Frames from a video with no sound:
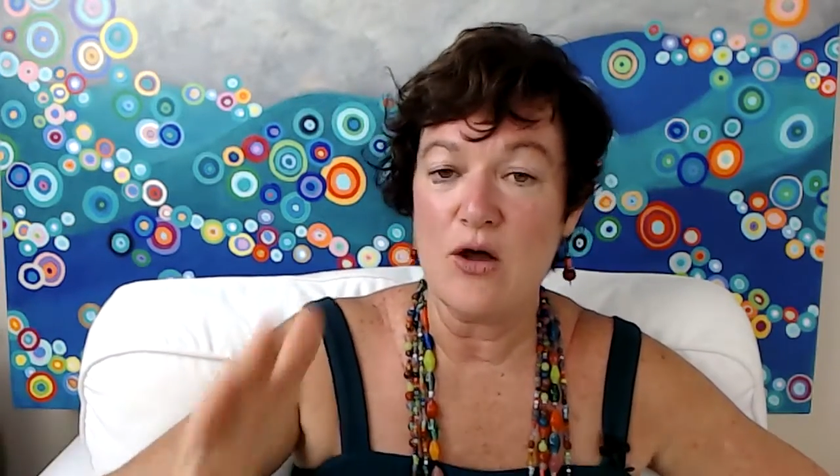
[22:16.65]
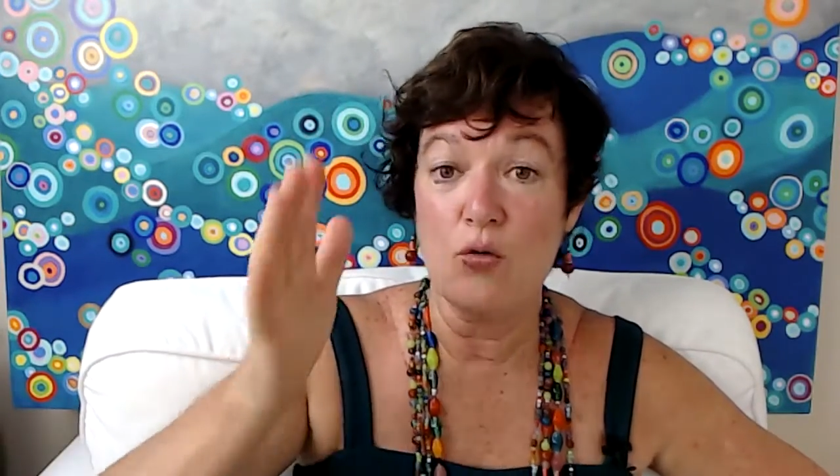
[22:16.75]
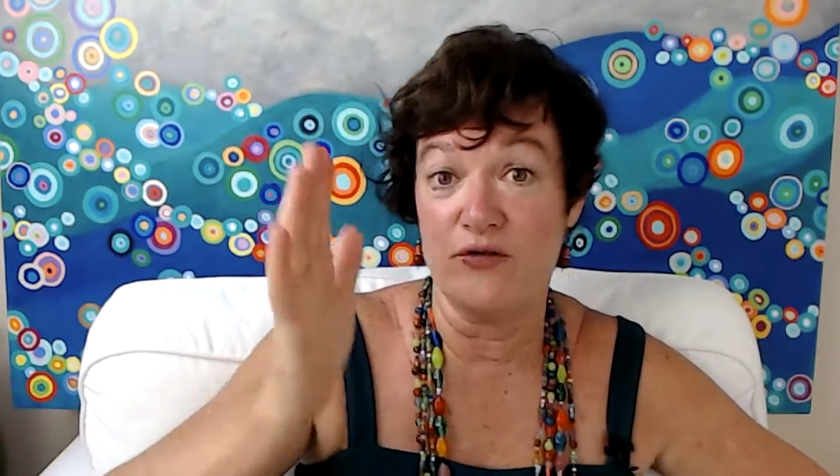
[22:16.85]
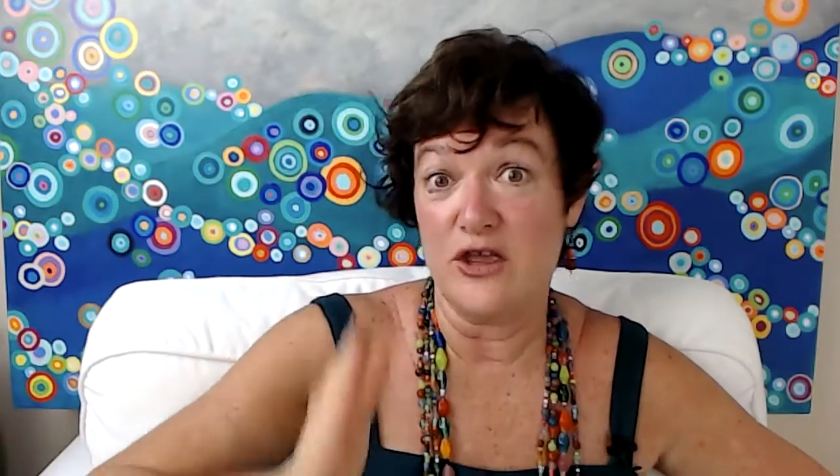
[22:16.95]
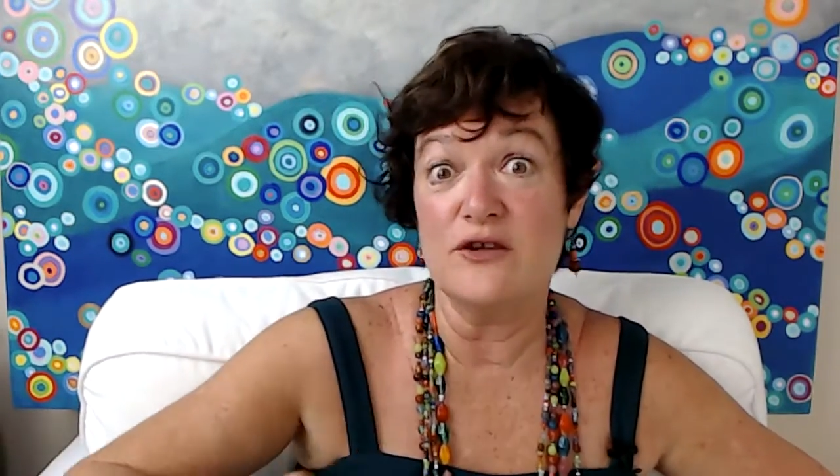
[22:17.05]

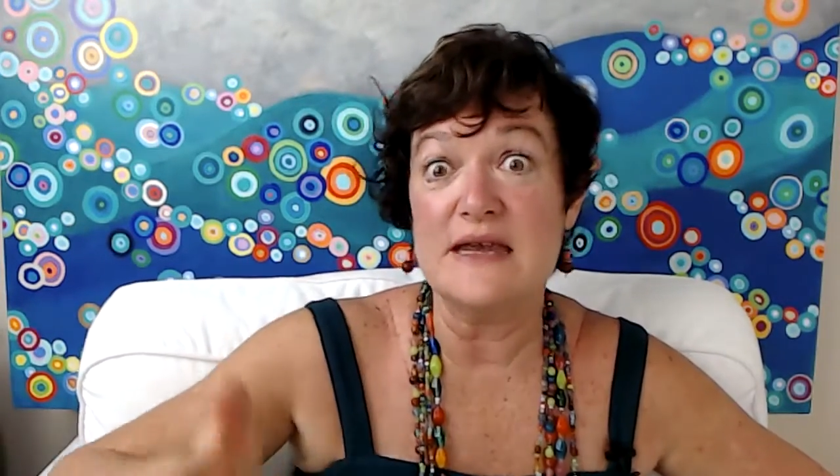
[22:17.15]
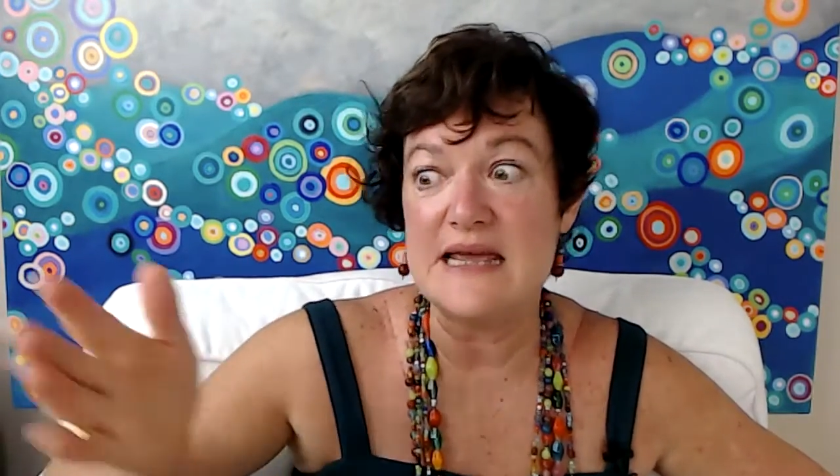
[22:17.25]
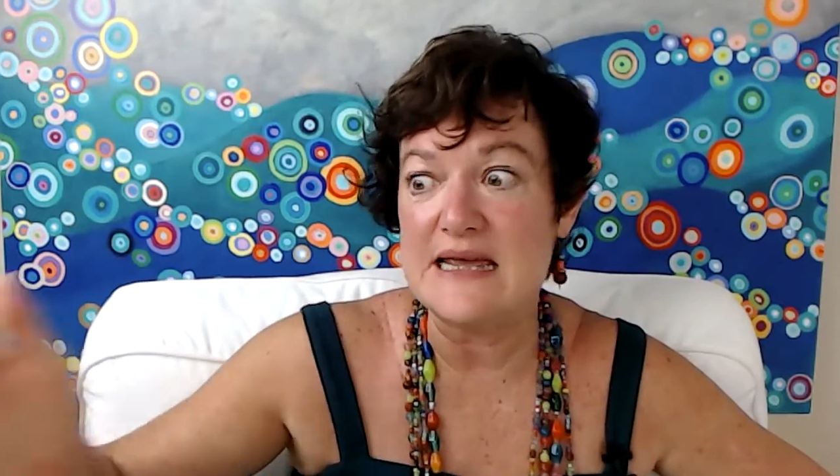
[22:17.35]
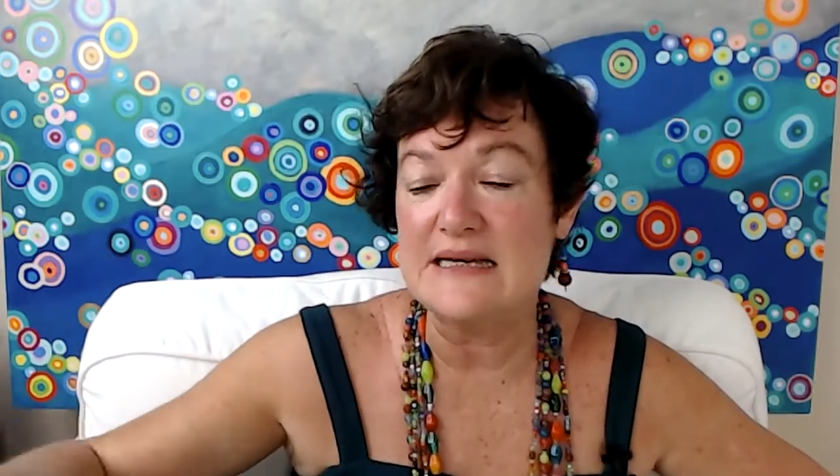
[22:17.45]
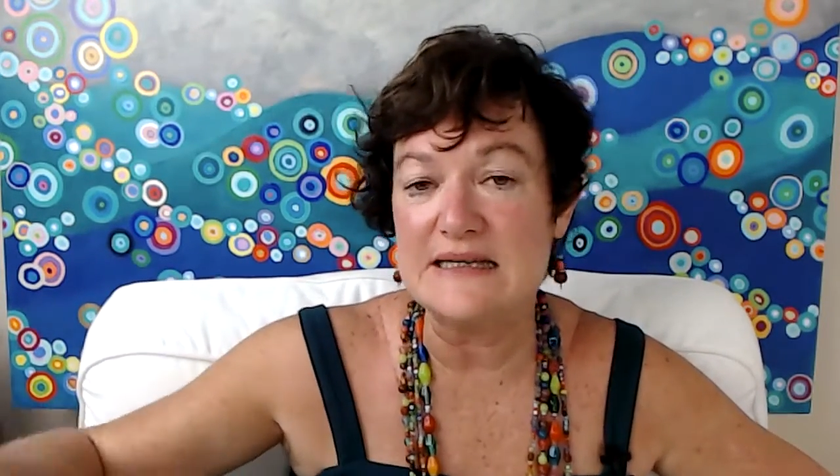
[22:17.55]
or that you
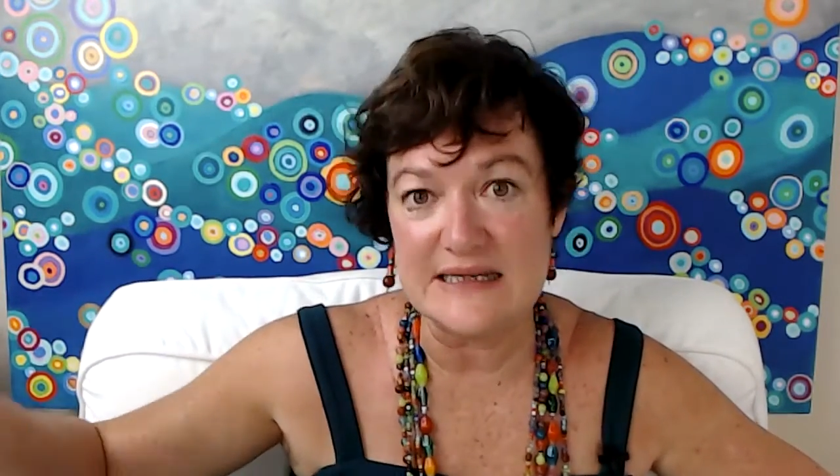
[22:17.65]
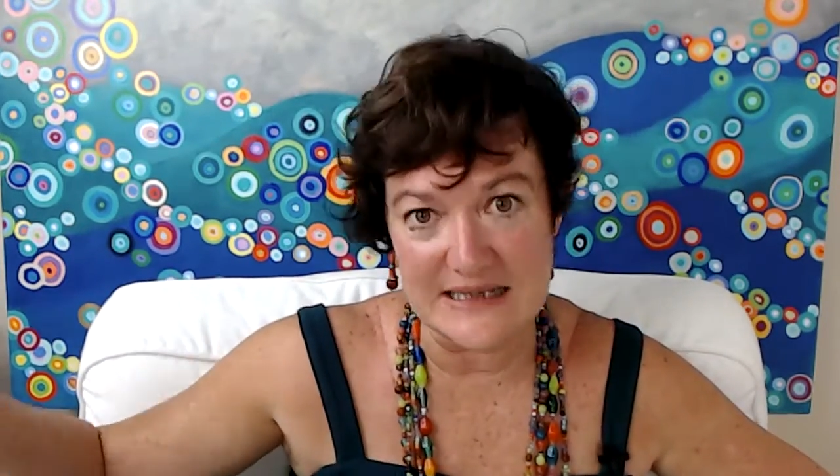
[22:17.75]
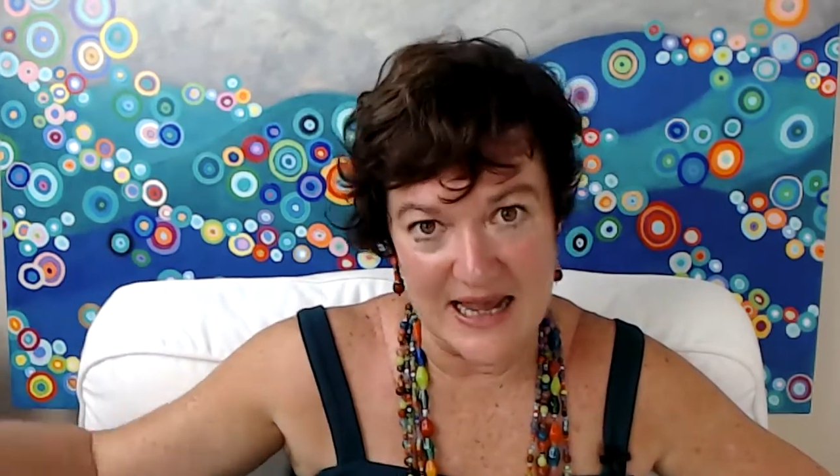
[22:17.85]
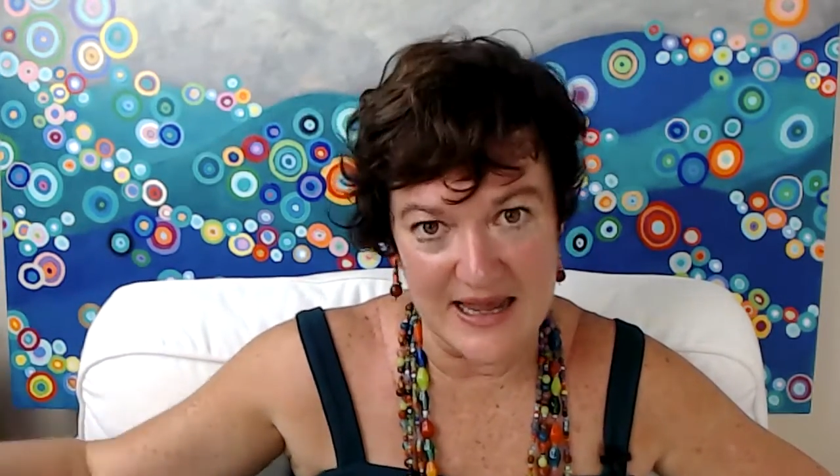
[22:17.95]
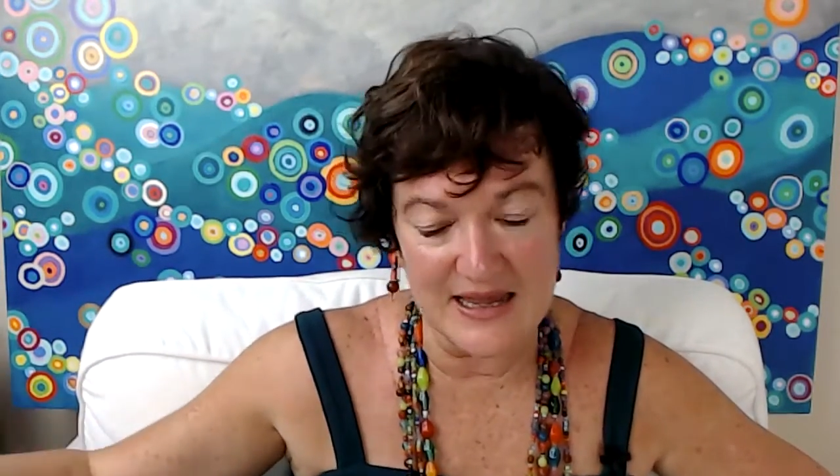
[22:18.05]
need to
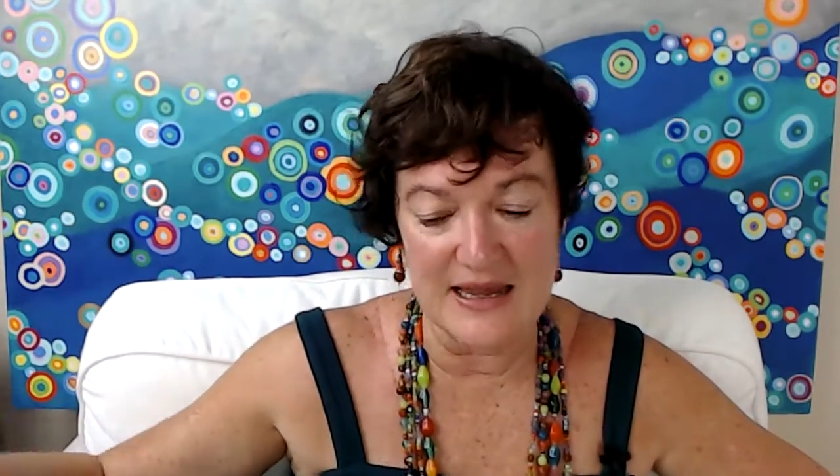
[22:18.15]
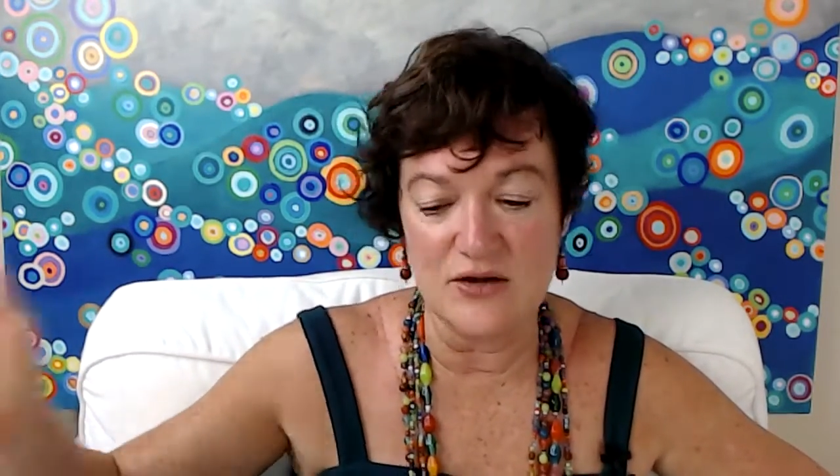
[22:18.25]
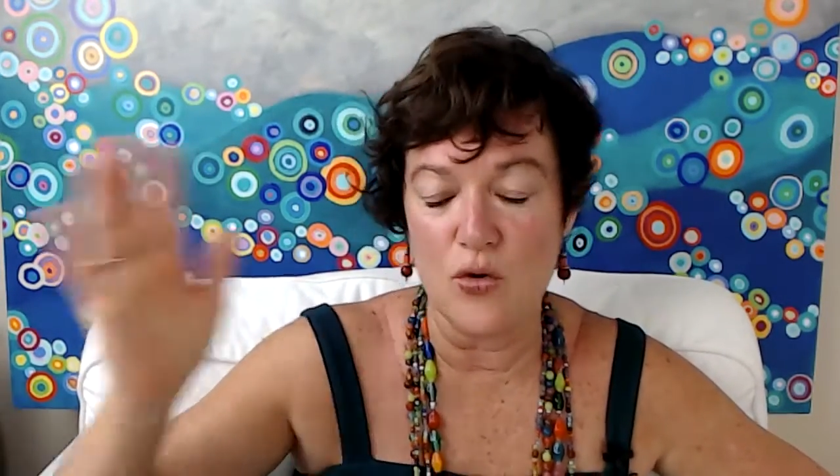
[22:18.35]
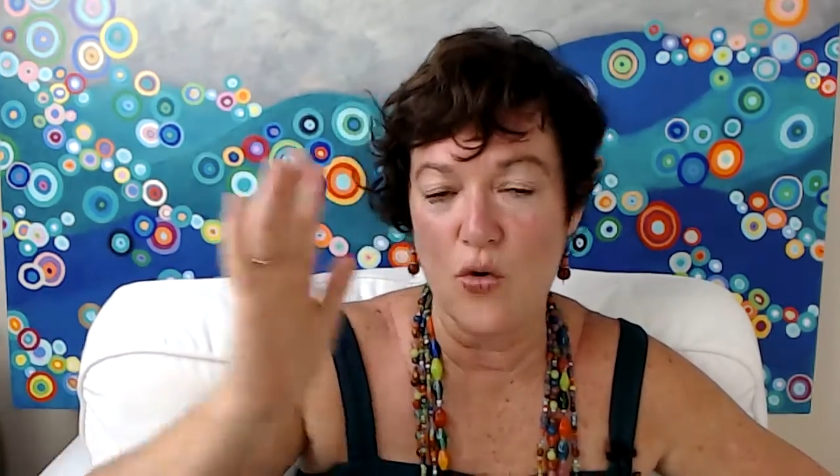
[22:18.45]
take in